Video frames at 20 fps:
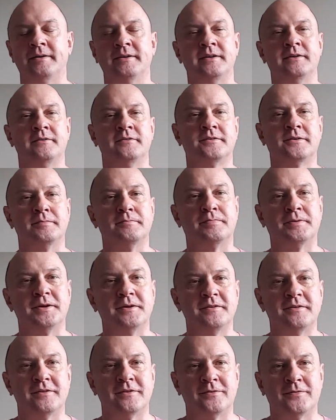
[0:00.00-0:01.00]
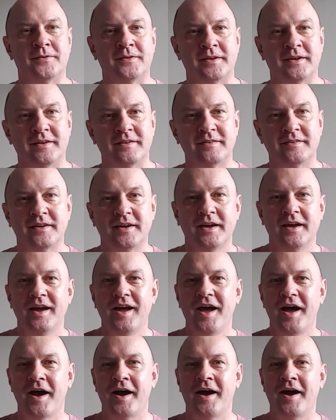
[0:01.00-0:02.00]
use computers for this,
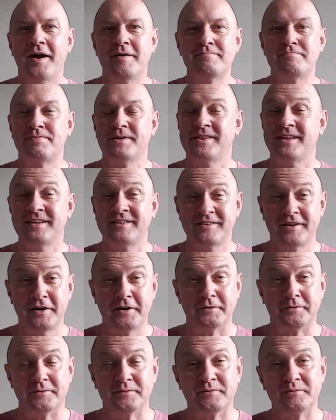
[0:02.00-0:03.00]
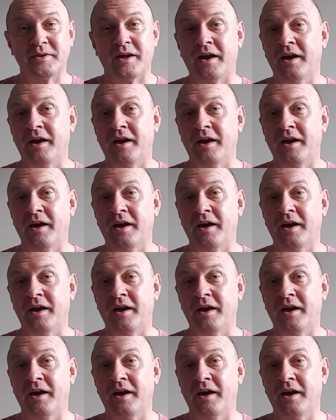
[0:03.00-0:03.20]
but they don't.